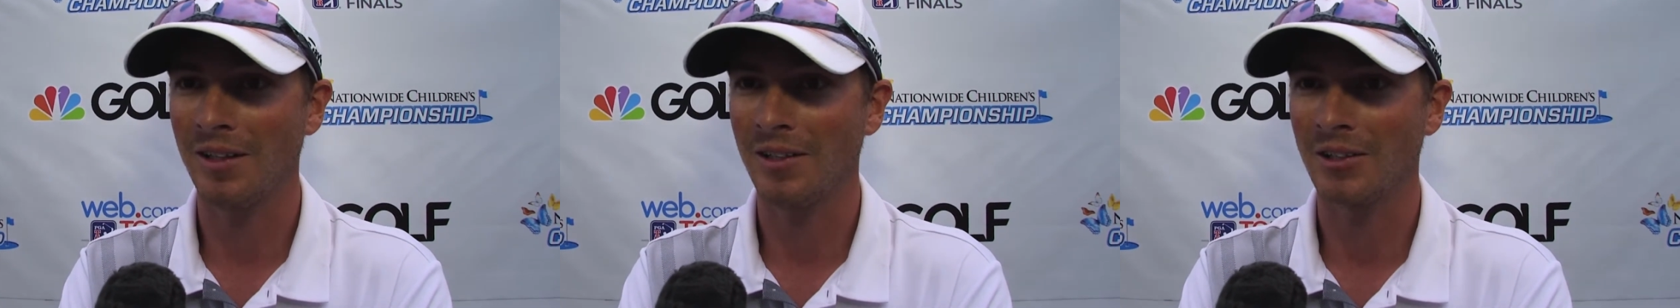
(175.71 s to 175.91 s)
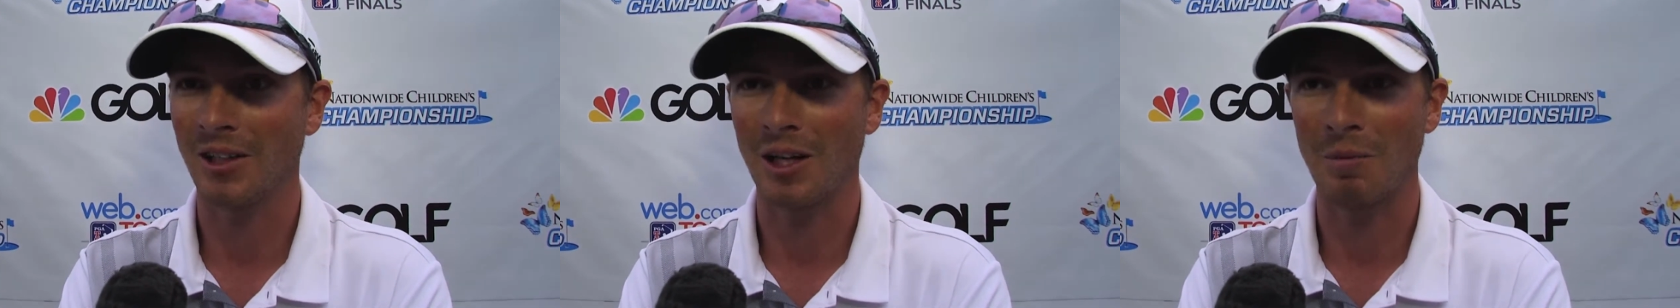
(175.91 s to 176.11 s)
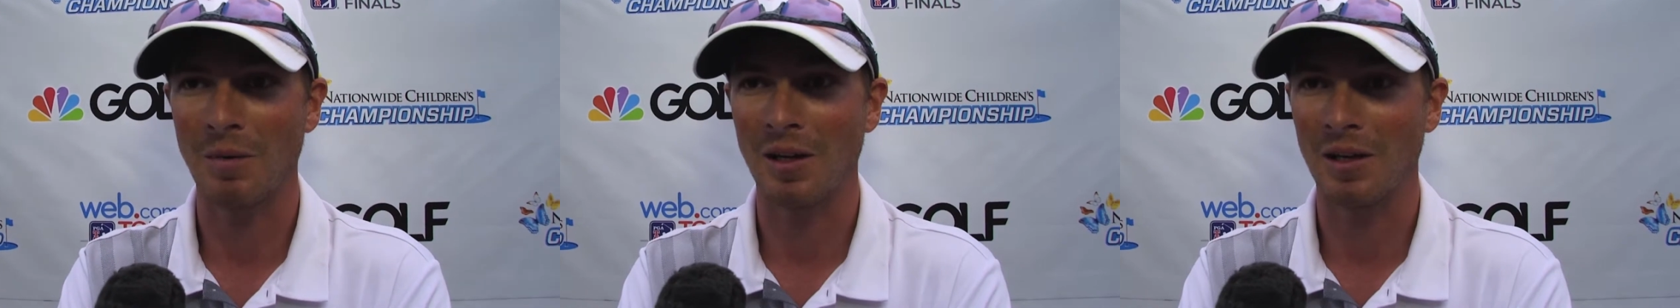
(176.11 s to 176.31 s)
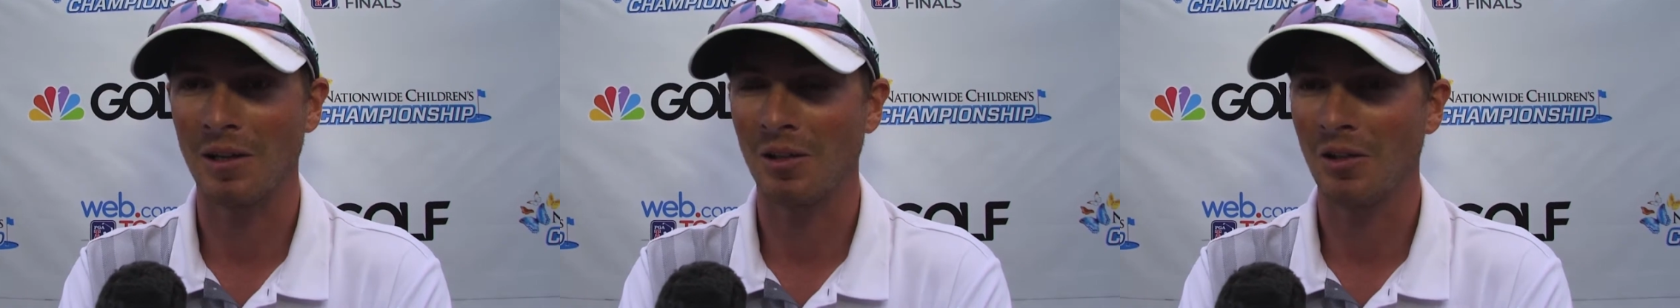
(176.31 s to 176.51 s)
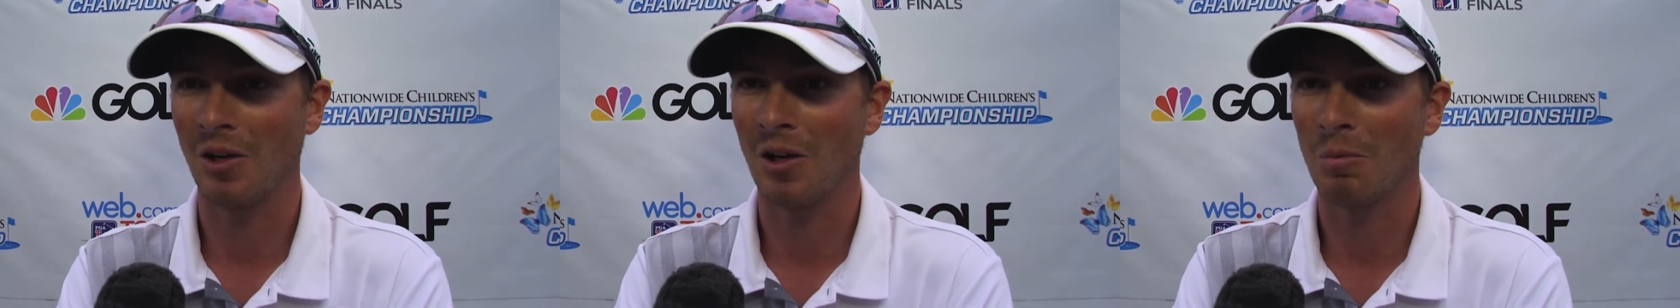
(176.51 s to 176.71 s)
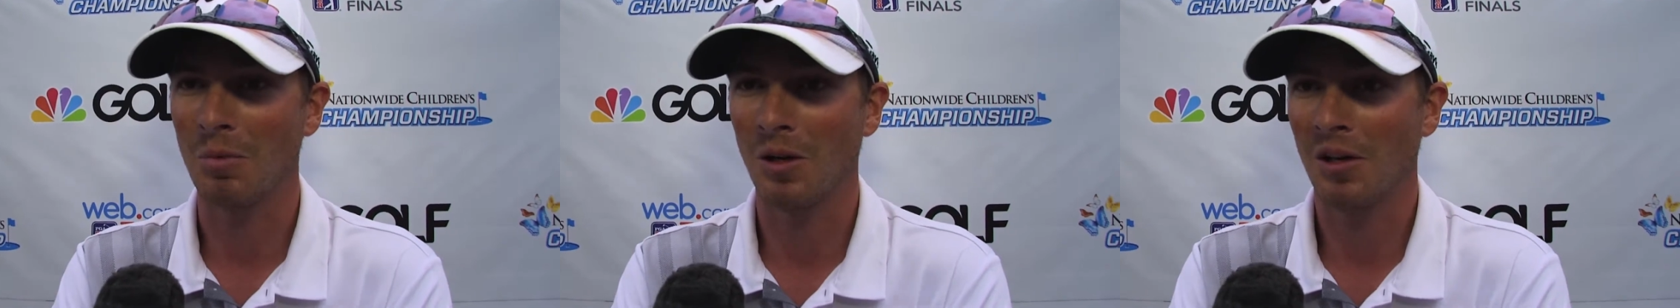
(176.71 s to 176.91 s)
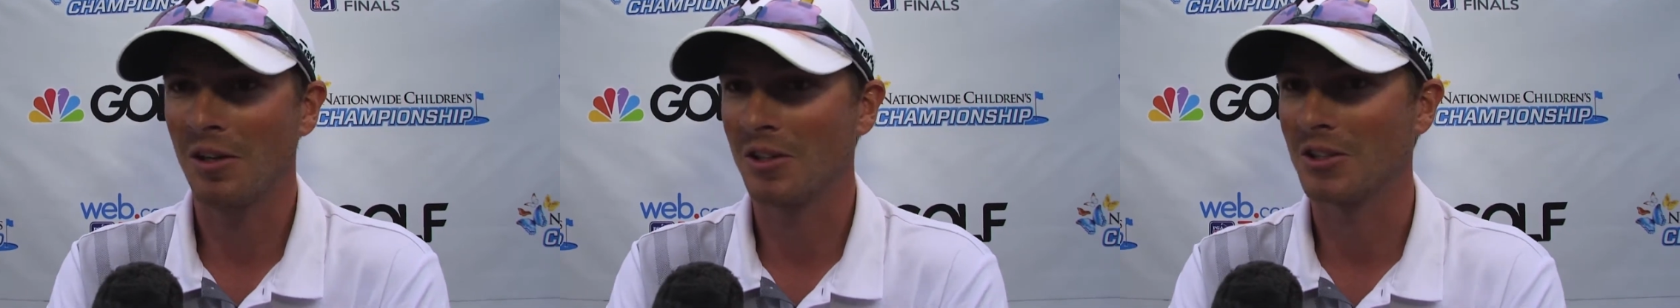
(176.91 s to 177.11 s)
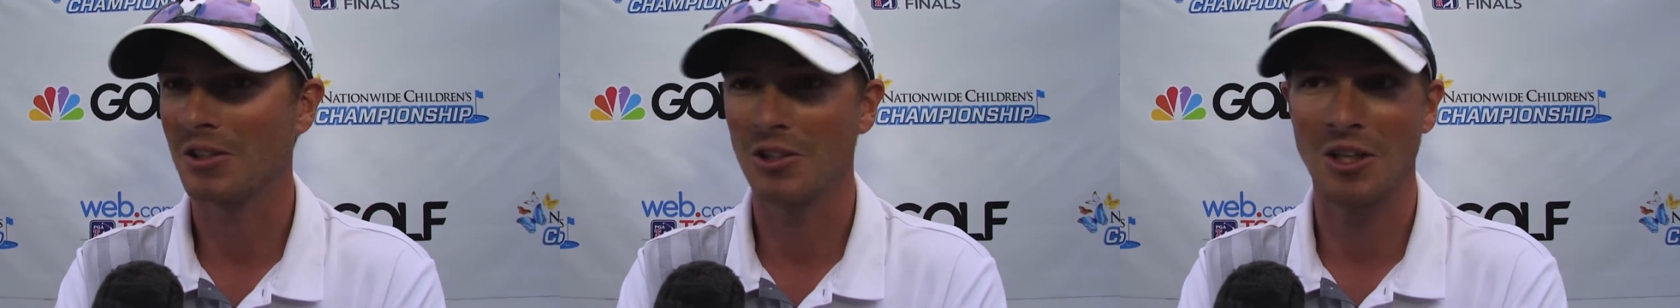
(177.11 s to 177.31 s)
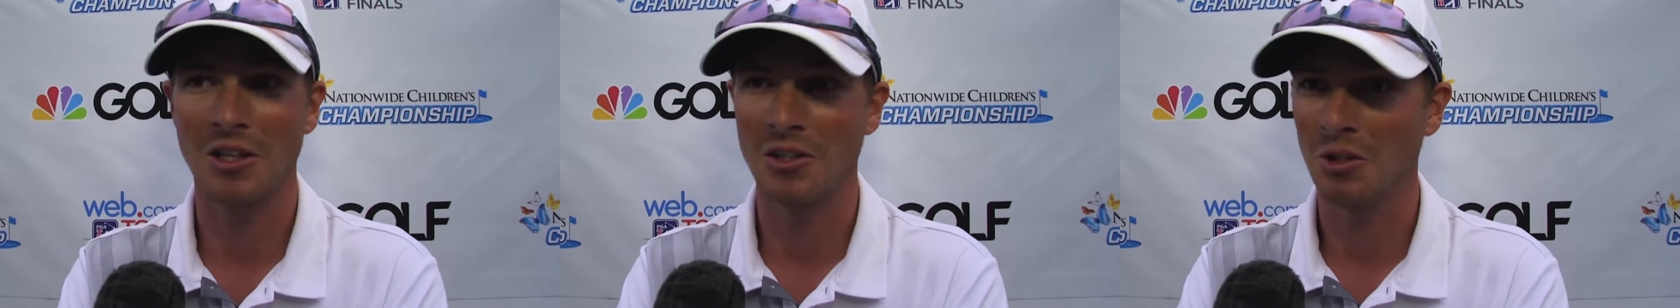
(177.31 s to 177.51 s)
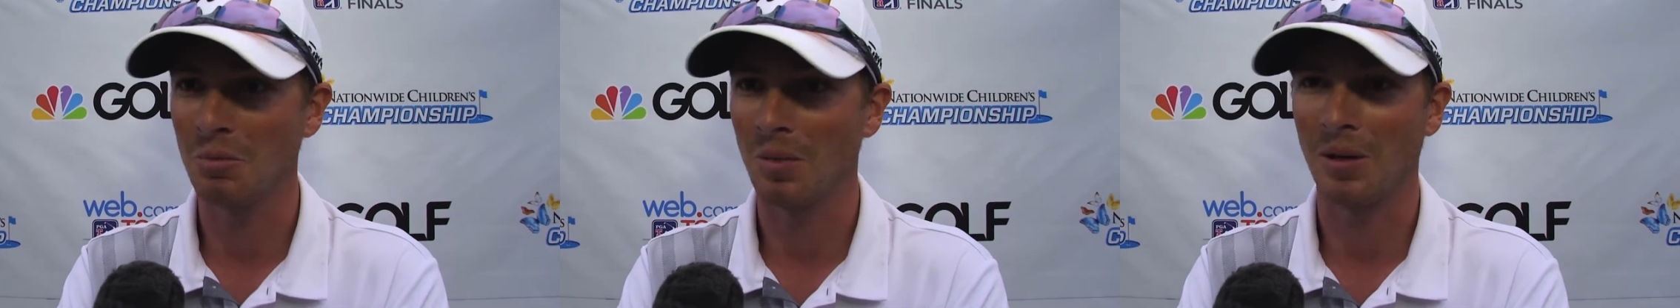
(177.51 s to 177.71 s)
and try to make a long putt or just try
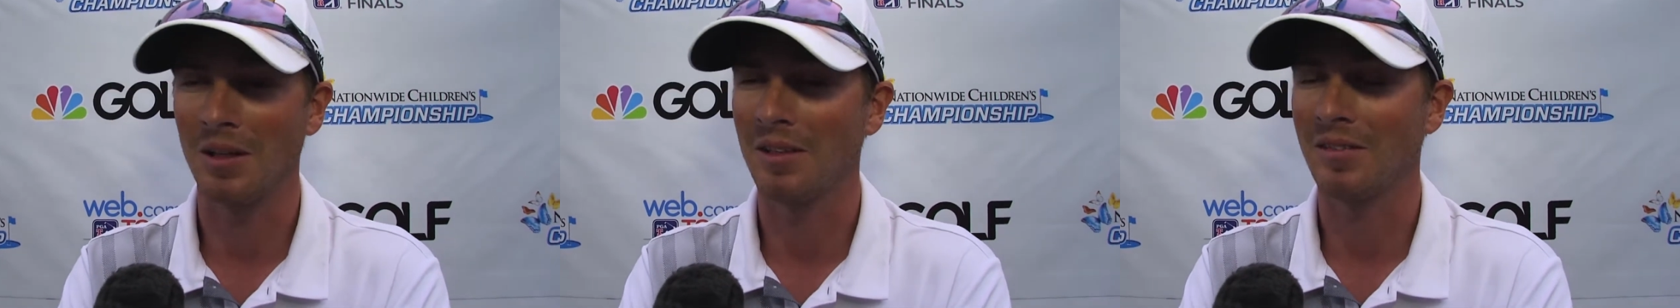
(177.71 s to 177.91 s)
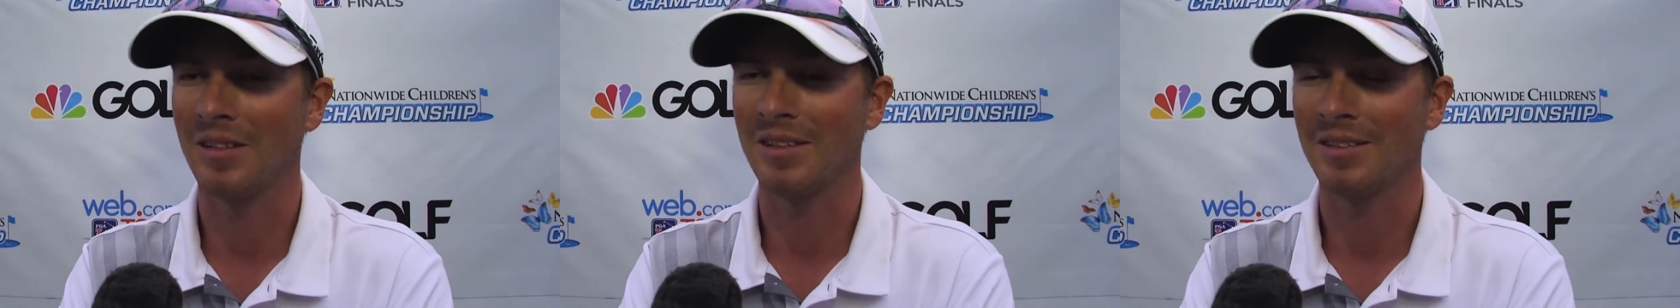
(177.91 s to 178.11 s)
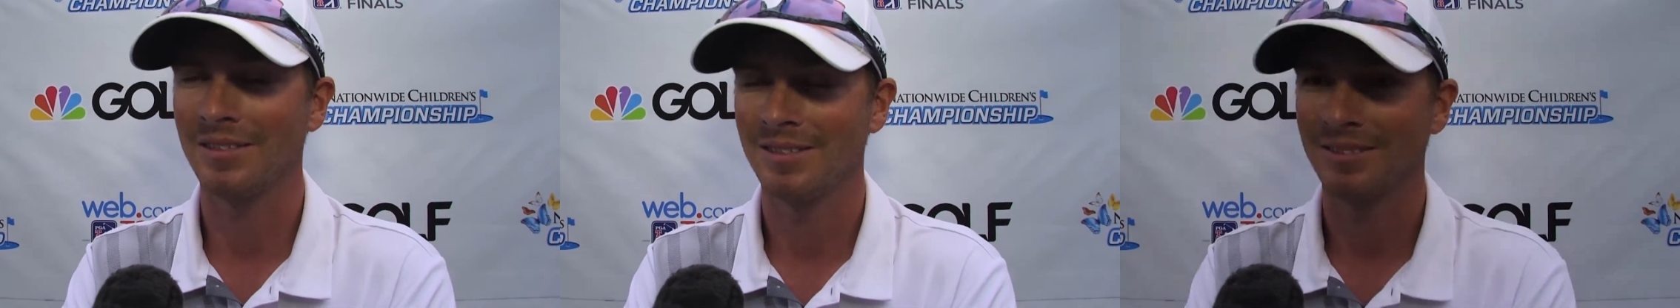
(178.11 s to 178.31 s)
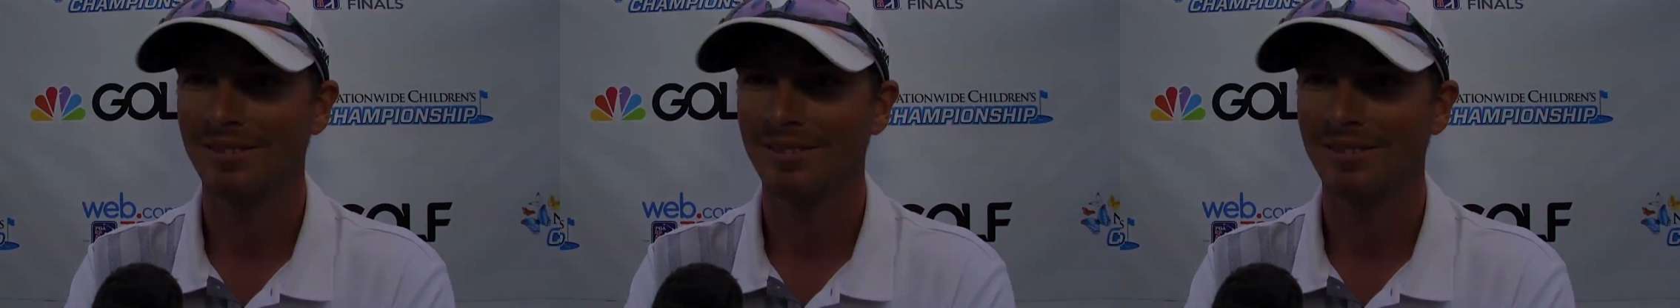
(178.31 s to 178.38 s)
to 2-putt even.